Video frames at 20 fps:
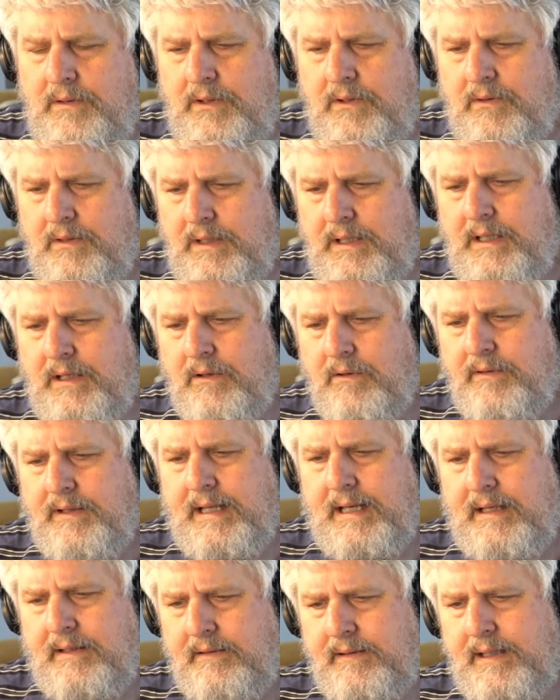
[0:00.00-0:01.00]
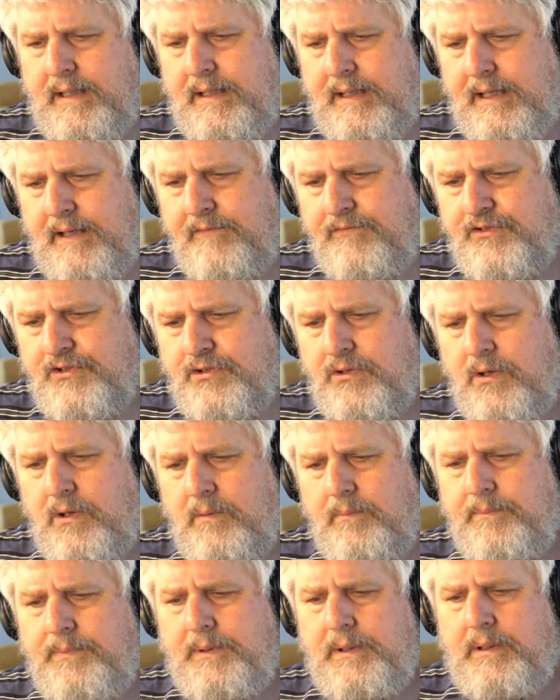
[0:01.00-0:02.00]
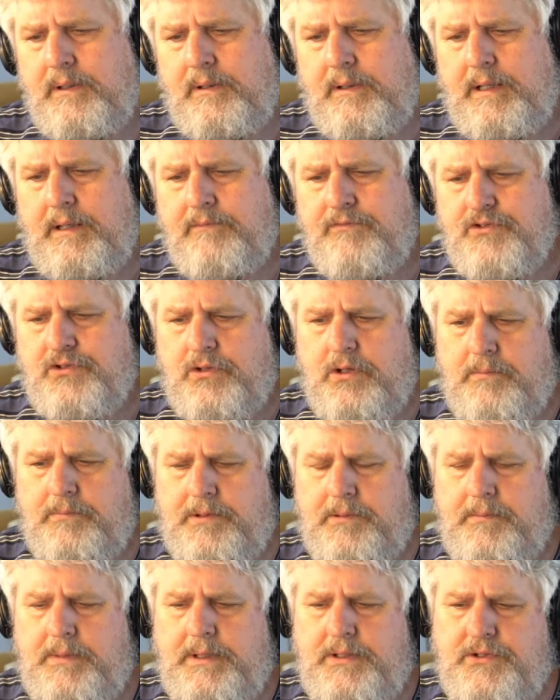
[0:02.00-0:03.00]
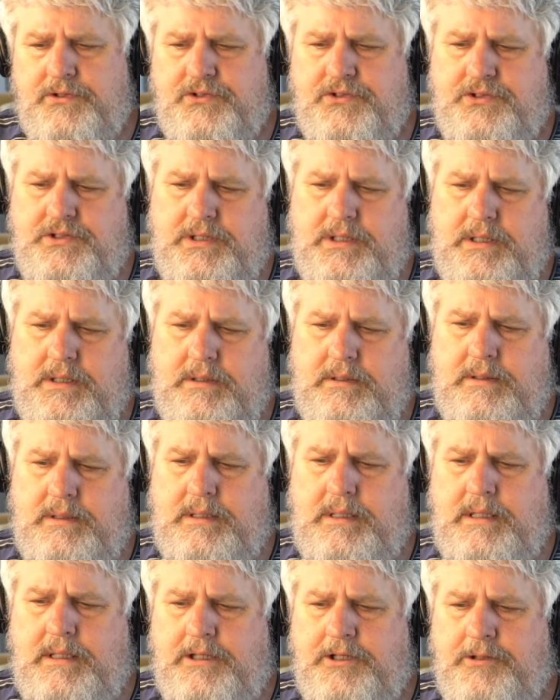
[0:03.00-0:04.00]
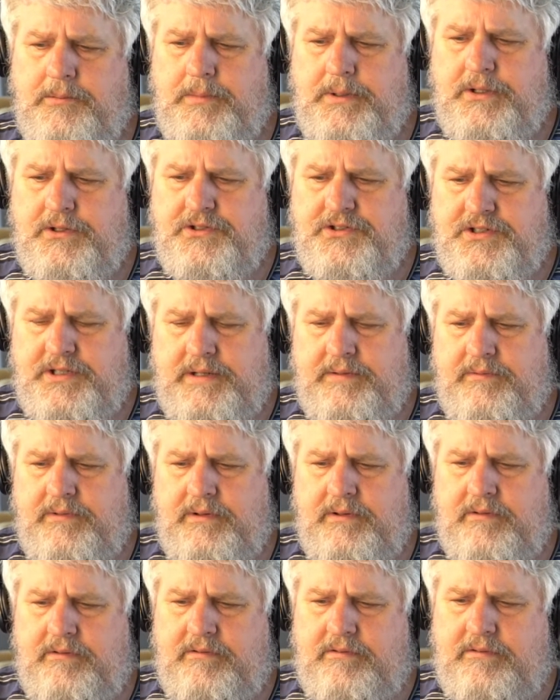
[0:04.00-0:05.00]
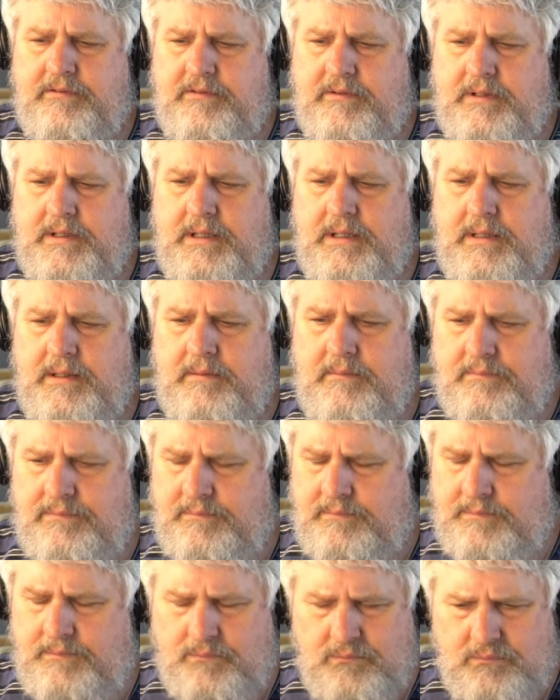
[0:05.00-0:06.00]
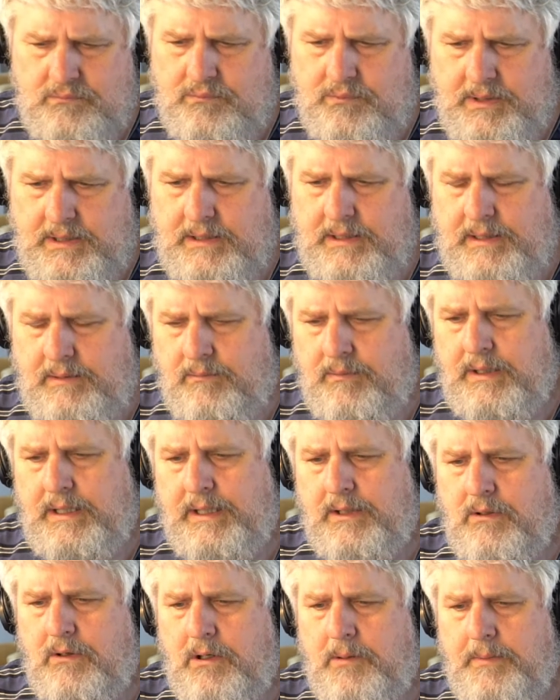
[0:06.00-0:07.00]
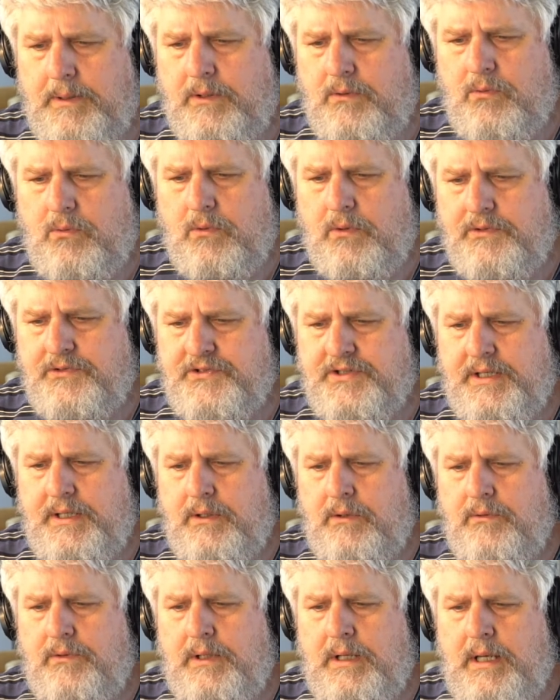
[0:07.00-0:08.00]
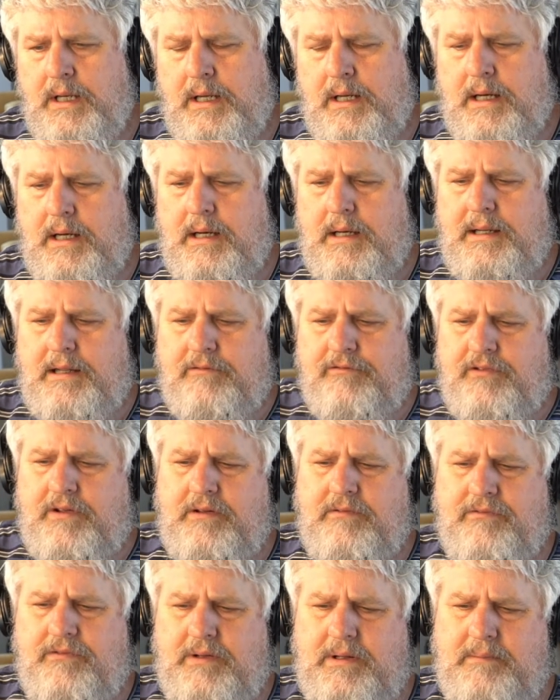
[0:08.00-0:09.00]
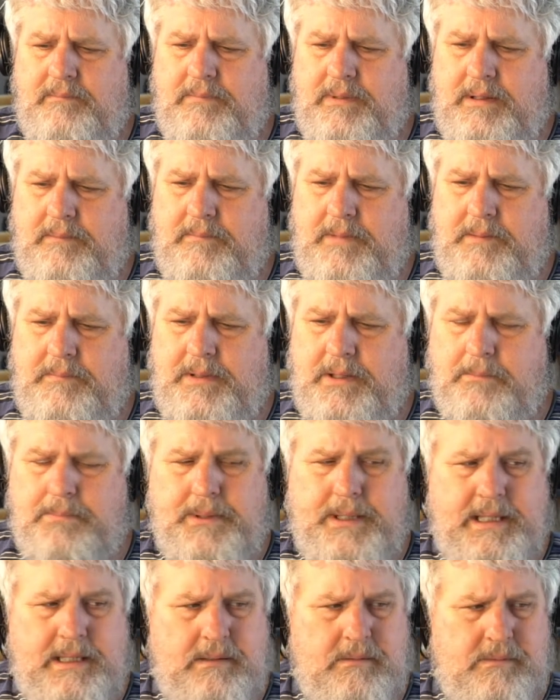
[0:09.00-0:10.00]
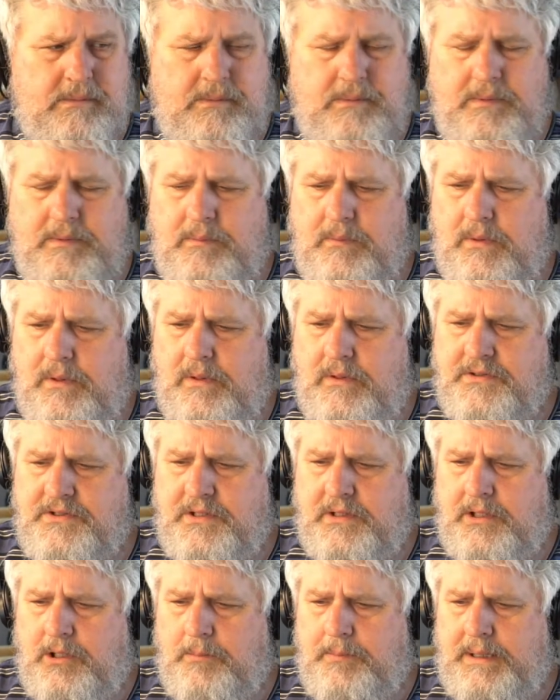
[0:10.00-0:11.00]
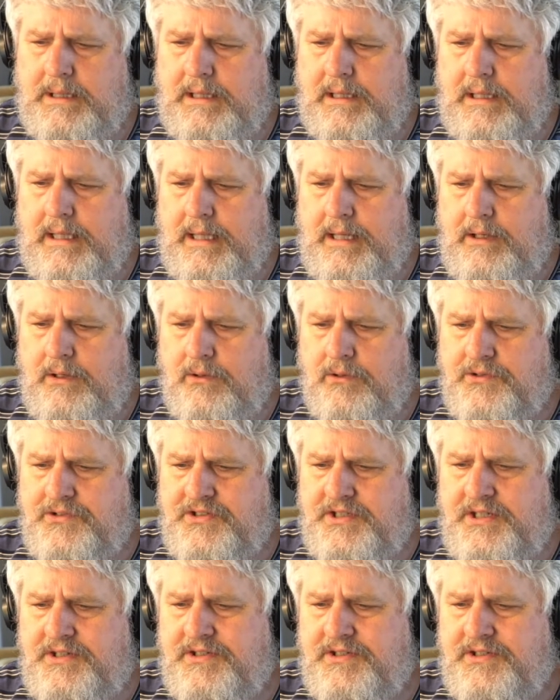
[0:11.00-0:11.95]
You can hear that F sharp diminished seventh, really common chord sound. If maybe I'll play it where it's a little bit lighter.